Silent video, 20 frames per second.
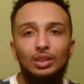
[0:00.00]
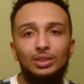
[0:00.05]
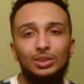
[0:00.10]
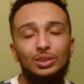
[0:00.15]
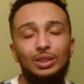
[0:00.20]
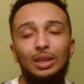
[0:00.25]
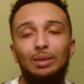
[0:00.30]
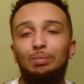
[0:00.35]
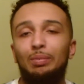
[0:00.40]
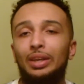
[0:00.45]
So
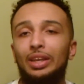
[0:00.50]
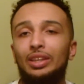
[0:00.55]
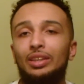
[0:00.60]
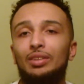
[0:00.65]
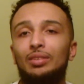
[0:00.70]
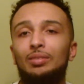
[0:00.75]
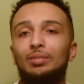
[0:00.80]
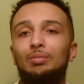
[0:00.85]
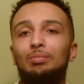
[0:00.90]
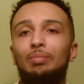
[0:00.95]
that
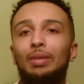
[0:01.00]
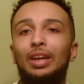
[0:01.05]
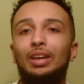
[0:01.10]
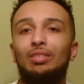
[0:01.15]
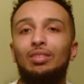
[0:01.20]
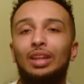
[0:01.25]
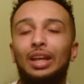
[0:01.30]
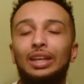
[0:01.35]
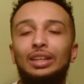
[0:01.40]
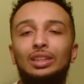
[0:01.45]
may
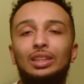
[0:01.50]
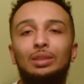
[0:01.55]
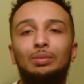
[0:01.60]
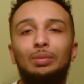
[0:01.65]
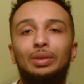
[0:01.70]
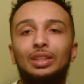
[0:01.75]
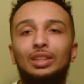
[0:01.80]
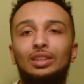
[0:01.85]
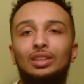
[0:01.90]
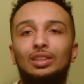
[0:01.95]
have likely
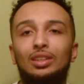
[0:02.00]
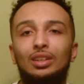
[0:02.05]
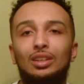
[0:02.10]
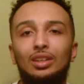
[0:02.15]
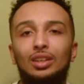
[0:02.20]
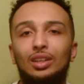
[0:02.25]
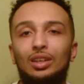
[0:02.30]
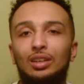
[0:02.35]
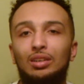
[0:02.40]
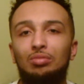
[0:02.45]
been
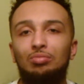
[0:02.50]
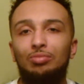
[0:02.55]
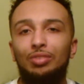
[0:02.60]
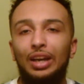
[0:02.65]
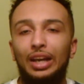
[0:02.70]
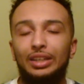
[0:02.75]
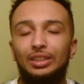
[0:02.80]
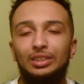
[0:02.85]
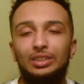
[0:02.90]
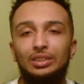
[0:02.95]
a
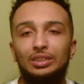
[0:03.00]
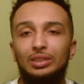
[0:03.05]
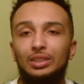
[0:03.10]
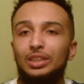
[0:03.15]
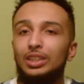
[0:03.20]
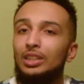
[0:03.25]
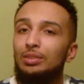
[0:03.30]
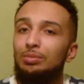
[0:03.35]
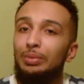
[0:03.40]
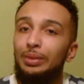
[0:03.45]
factor. It
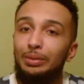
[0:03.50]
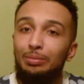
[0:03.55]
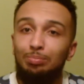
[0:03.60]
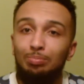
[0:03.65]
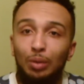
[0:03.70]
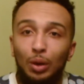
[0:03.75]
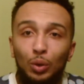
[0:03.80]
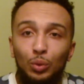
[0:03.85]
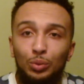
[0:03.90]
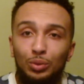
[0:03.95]
could have been
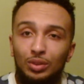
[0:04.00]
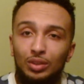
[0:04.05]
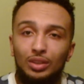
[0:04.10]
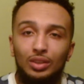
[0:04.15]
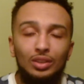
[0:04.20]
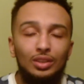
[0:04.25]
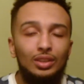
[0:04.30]
both.